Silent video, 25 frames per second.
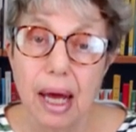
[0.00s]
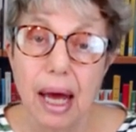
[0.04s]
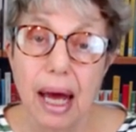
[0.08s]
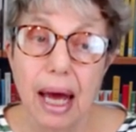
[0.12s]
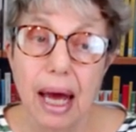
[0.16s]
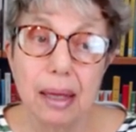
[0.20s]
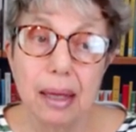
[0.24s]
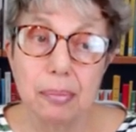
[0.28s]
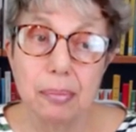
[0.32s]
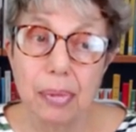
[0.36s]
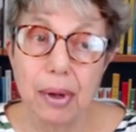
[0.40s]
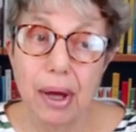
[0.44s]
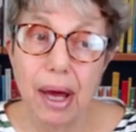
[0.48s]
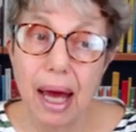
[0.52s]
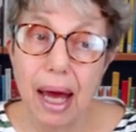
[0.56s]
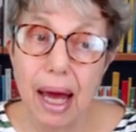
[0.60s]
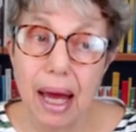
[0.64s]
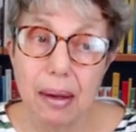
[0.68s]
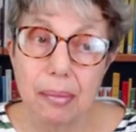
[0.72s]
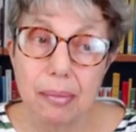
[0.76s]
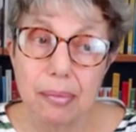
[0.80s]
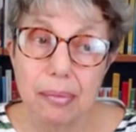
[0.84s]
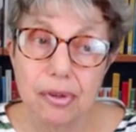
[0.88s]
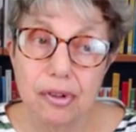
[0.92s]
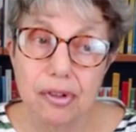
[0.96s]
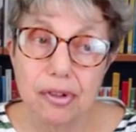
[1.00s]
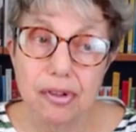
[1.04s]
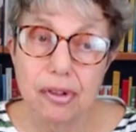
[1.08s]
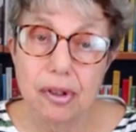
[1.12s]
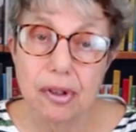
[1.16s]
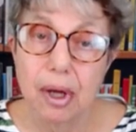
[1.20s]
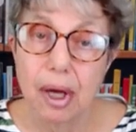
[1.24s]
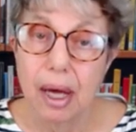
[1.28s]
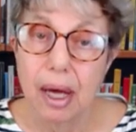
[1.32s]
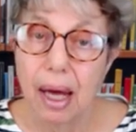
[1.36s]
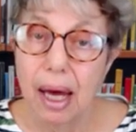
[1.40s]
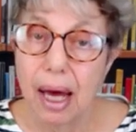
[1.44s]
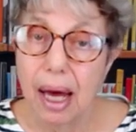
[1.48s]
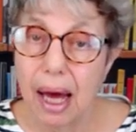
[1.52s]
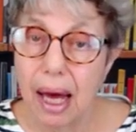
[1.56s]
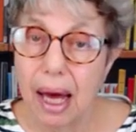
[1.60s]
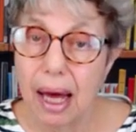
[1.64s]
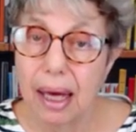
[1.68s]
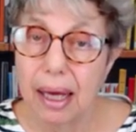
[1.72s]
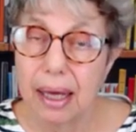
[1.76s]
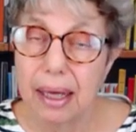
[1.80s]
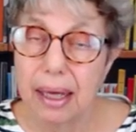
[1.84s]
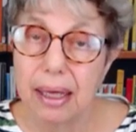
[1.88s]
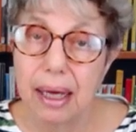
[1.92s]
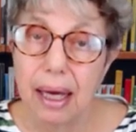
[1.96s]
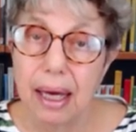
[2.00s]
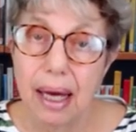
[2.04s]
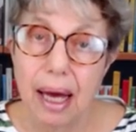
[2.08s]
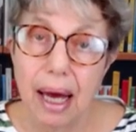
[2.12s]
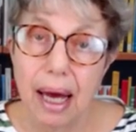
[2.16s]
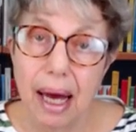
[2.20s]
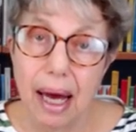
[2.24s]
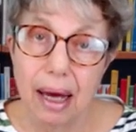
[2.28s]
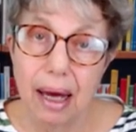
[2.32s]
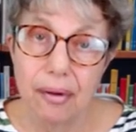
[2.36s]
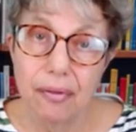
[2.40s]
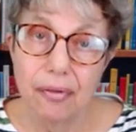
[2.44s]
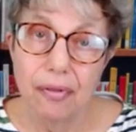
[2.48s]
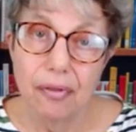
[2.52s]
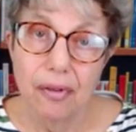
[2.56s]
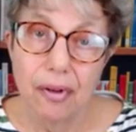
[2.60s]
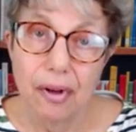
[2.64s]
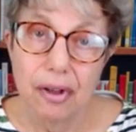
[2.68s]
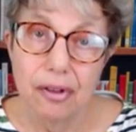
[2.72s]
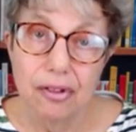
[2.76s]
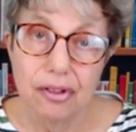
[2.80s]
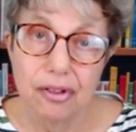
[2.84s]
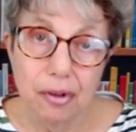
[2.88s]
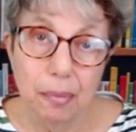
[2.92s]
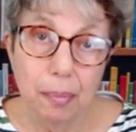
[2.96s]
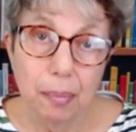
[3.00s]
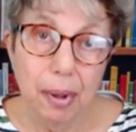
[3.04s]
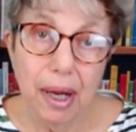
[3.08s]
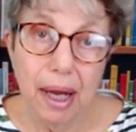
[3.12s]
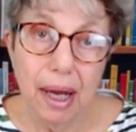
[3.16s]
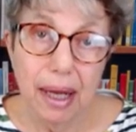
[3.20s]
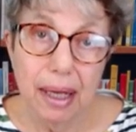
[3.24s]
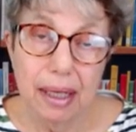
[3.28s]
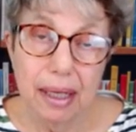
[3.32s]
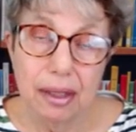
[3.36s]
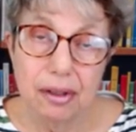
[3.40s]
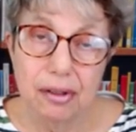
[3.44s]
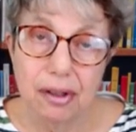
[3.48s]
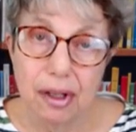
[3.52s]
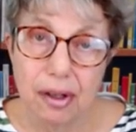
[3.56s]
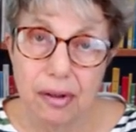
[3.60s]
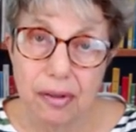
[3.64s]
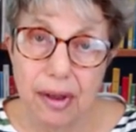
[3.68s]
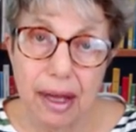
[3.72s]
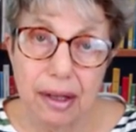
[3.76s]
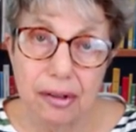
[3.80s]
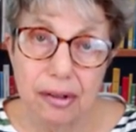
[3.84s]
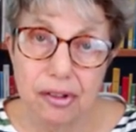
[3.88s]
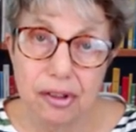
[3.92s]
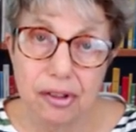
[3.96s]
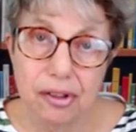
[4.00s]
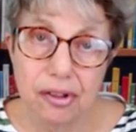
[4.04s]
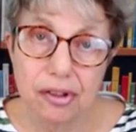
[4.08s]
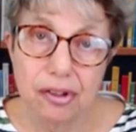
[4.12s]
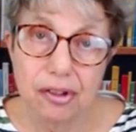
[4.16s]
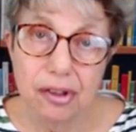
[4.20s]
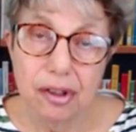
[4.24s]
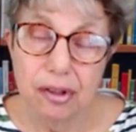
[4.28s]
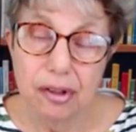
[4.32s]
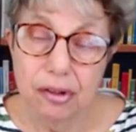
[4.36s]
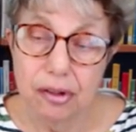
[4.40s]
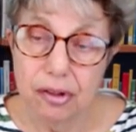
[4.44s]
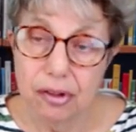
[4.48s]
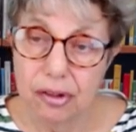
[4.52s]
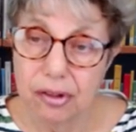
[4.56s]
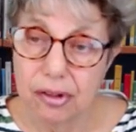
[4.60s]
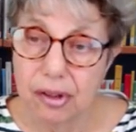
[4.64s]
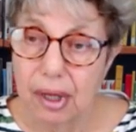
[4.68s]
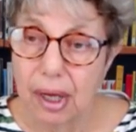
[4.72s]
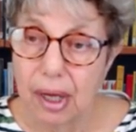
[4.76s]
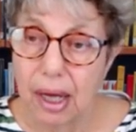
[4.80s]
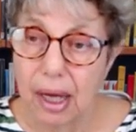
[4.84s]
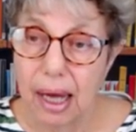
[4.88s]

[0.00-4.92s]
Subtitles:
And perhaps I have supplied that distance.